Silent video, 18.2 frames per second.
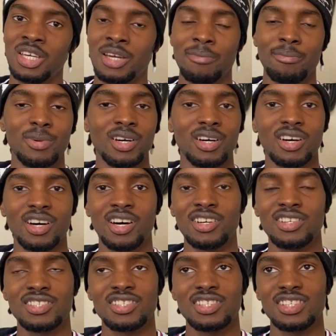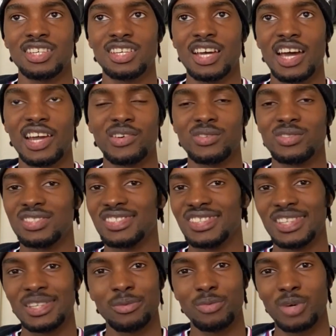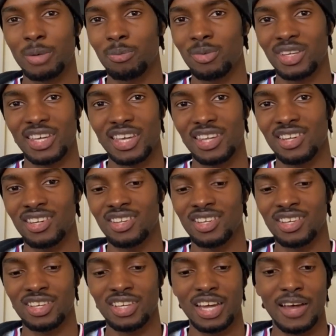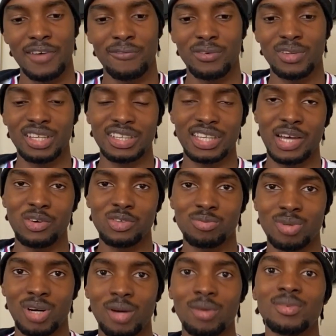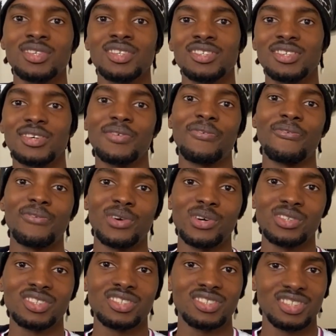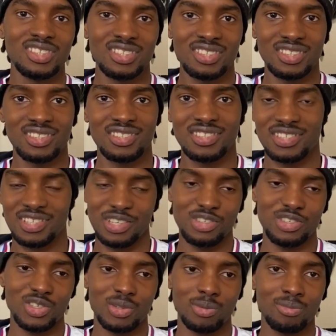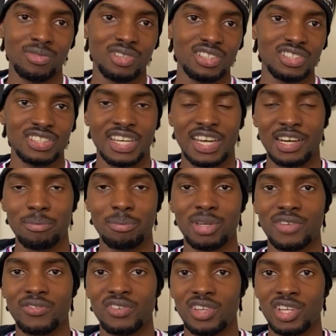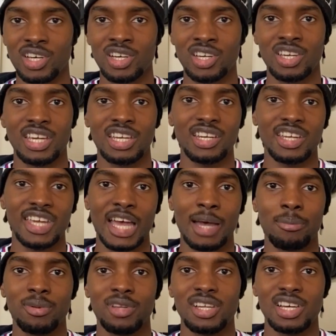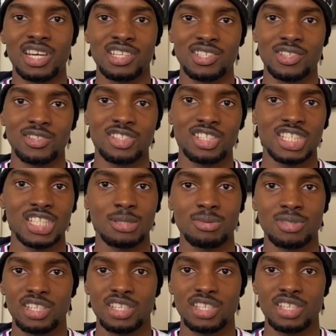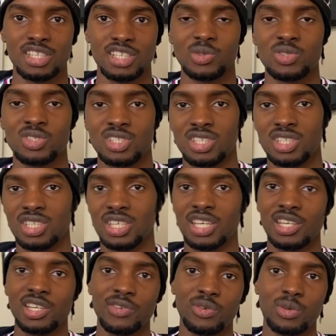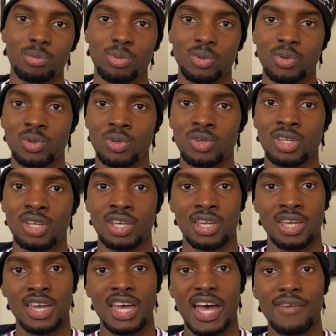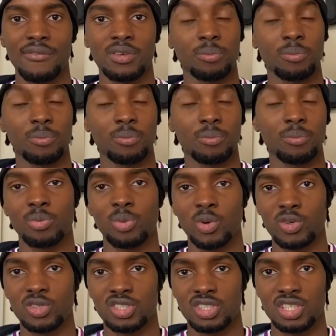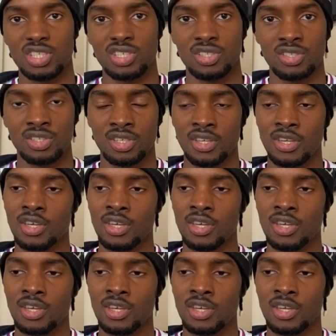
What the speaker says: But honestly, I don't see them replicating it. I feel like that was probably the first season syndrome. They just had a bit of luck and they capitalized on teams like Chelsea and Liverpool having pretty poor seasons.